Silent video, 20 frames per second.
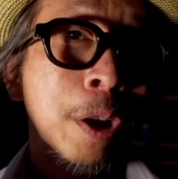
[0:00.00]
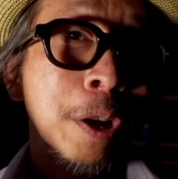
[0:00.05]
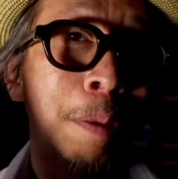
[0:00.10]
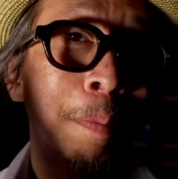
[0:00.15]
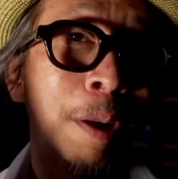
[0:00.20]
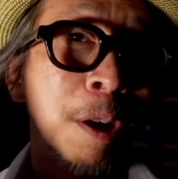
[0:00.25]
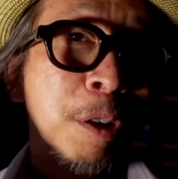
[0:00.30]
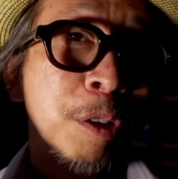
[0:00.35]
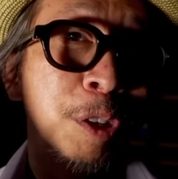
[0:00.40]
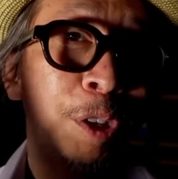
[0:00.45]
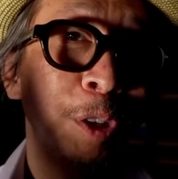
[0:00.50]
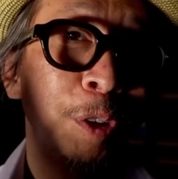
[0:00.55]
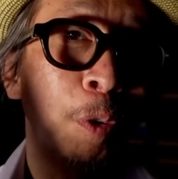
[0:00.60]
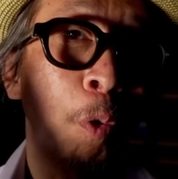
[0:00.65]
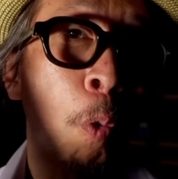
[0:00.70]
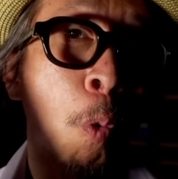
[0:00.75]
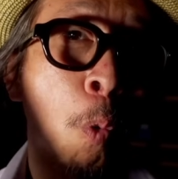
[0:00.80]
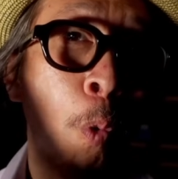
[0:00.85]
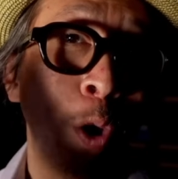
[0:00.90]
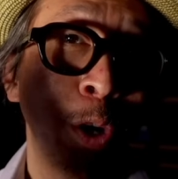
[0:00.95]
what about you?
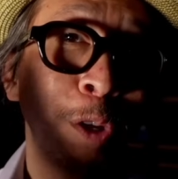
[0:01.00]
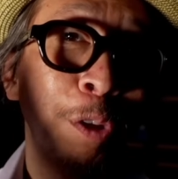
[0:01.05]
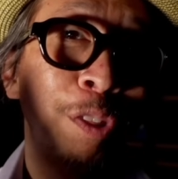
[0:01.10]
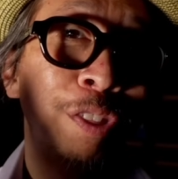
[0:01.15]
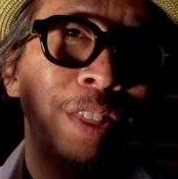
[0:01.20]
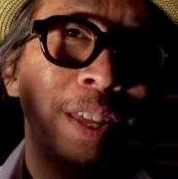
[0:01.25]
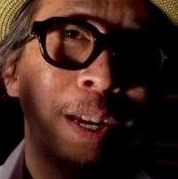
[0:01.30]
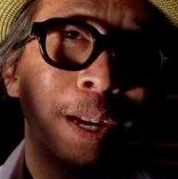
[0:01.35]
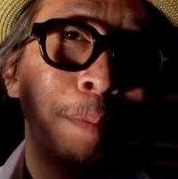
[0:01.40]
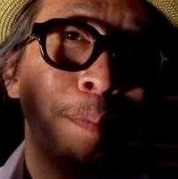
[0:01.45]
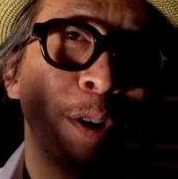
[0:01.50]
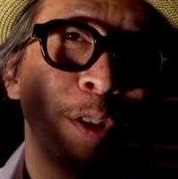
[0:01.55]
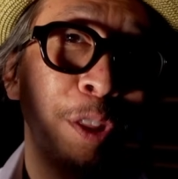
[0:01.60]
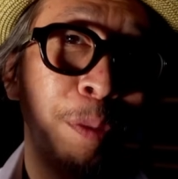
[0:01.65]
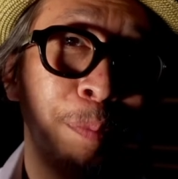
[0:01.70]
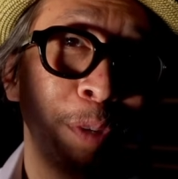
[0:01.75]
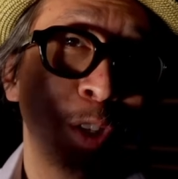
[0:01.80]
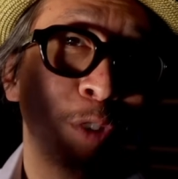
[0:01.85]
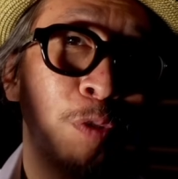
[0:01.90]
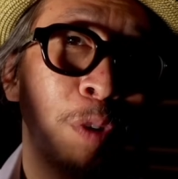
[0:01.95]
What do you think about
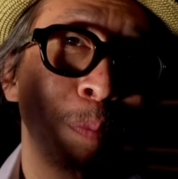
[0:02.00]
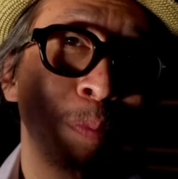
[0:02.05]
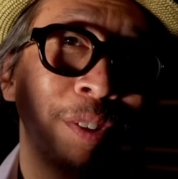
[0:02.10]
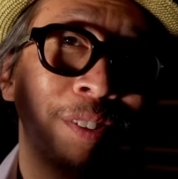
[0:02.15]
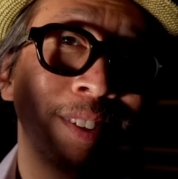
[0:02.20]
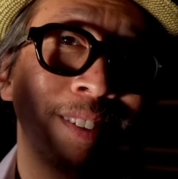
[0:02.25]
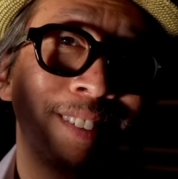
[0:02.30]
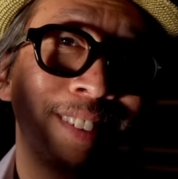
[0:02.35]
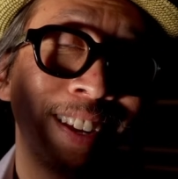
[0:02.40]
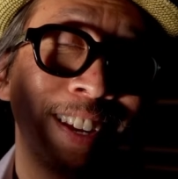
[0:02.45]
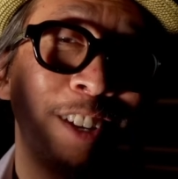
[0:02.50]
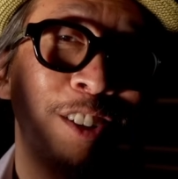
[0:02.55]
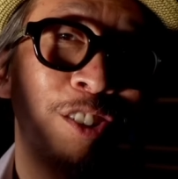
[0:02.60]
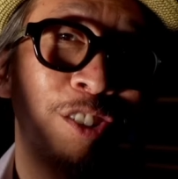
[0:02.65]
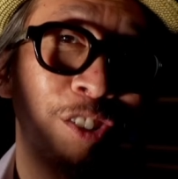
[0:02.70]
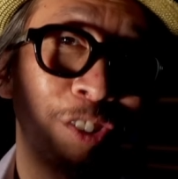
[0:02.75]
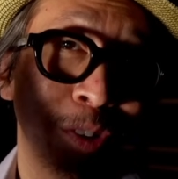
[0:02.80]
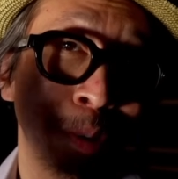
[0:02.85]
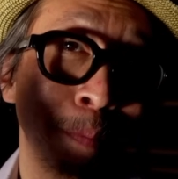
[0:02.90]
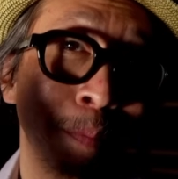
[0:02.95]
the
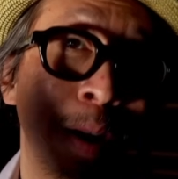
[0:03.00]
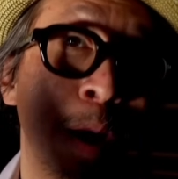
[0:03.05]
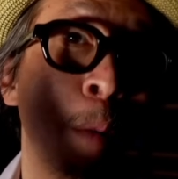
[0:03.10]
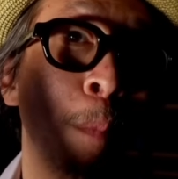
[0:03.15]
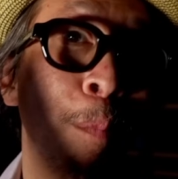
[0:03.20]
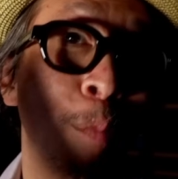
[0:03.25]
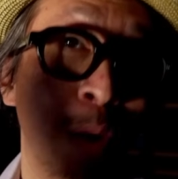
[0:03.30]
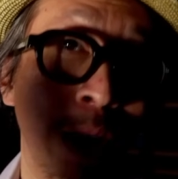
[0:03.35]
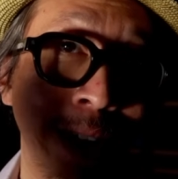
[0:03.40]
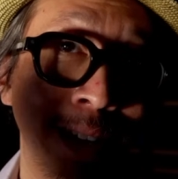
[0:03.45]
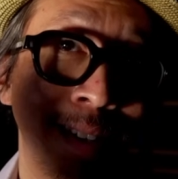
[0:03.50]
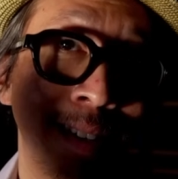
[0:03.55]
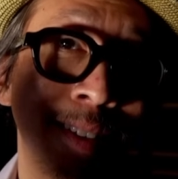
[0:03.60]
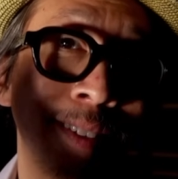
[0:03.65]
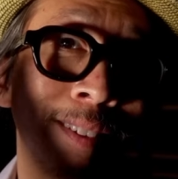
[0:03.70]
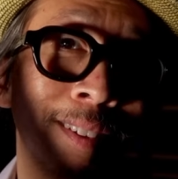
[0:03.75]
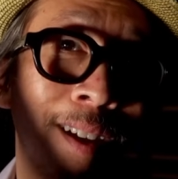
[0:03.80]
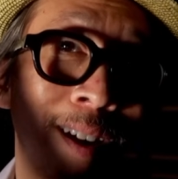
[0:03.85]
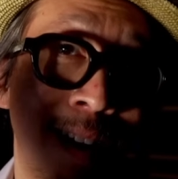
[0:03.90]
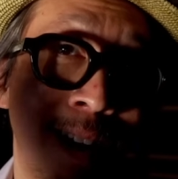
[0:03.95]
misrepresentations about
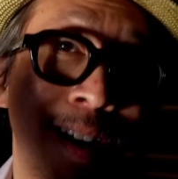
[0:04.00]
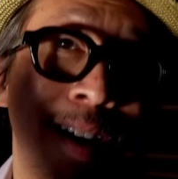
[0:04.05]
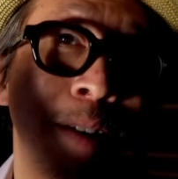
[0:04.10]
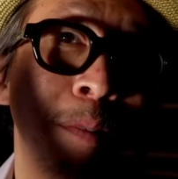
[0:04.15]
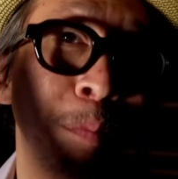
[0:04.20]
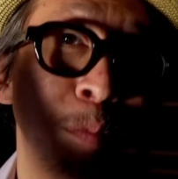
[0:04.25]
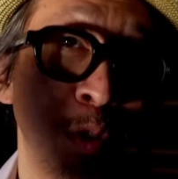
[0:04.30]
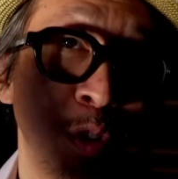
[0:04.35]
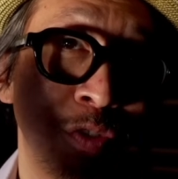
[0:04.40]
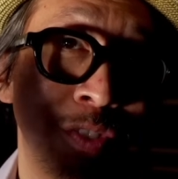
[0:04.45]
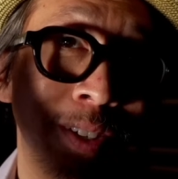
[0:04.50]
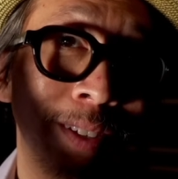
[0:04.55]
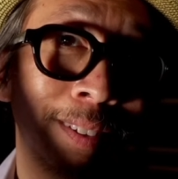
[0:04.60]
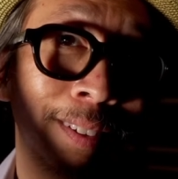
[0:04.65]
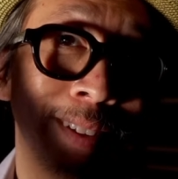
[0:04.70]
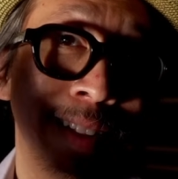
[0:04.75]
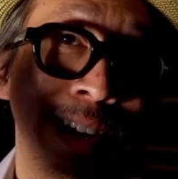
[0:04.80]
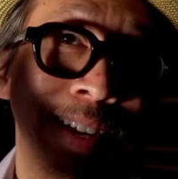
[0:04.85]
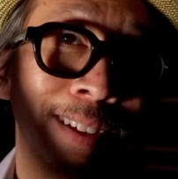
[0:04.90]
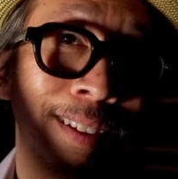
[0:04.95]
brightness on
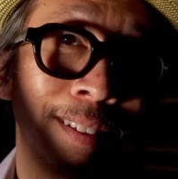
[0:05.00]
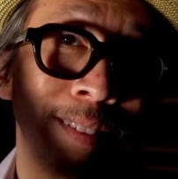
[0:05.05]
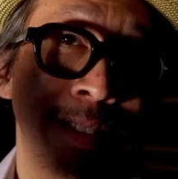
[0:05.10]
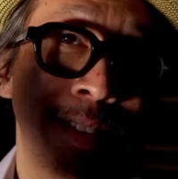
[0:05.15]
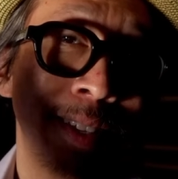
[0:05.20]
movies like